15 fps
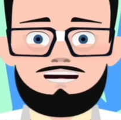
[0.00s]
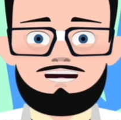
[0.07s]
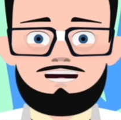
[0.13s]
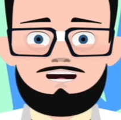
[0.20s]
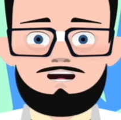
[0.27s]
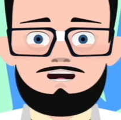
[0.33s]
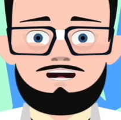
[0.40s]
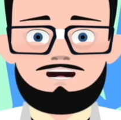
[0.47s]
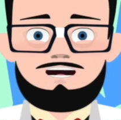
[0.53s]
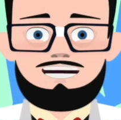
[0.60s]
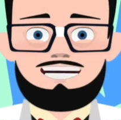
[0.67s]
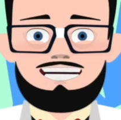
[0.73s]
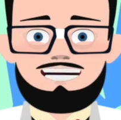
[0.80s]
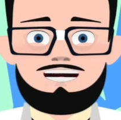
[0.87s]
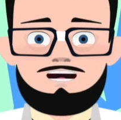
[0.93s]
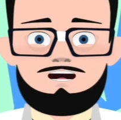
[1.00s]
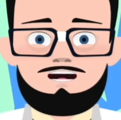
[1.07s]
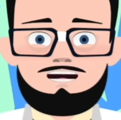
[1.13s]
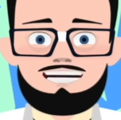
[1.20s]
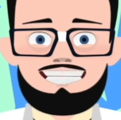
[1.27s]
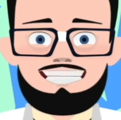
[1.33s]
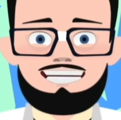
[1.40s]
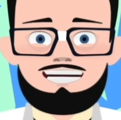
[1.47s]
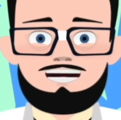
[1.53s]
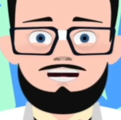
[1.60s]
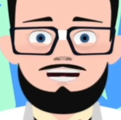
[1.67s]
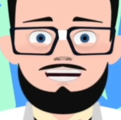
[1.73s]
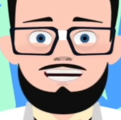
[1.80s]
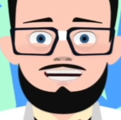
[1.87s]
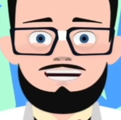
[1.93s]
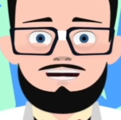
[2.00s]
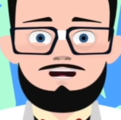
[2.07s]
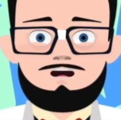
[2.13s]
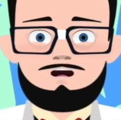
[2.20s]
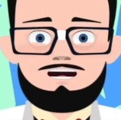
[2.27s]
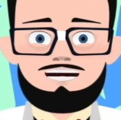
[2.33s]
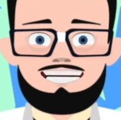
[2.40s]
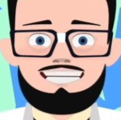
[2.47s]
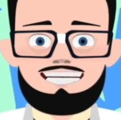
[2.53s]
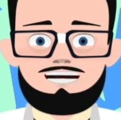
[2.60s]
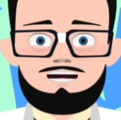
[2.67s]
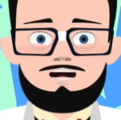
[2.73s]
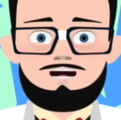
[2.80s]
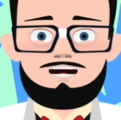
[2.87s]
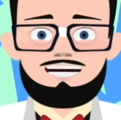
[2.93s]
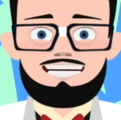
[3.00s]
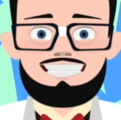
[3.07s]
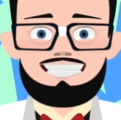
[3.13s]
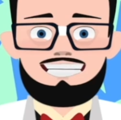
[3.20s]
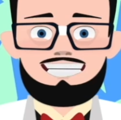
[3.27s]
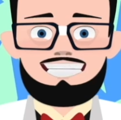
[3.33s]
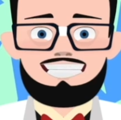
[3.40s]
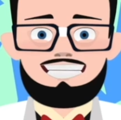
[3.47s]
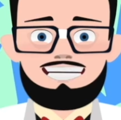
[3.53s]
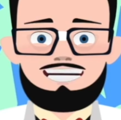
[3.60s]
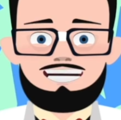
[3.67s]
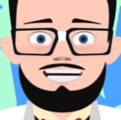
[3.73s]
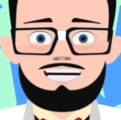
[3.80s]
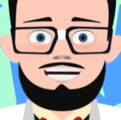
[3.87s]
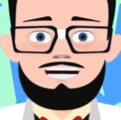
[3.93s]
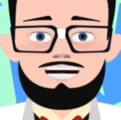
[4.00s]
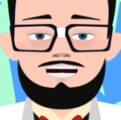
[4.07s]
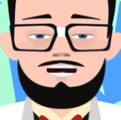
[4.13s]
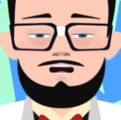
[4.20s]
of what those parts are in a differential.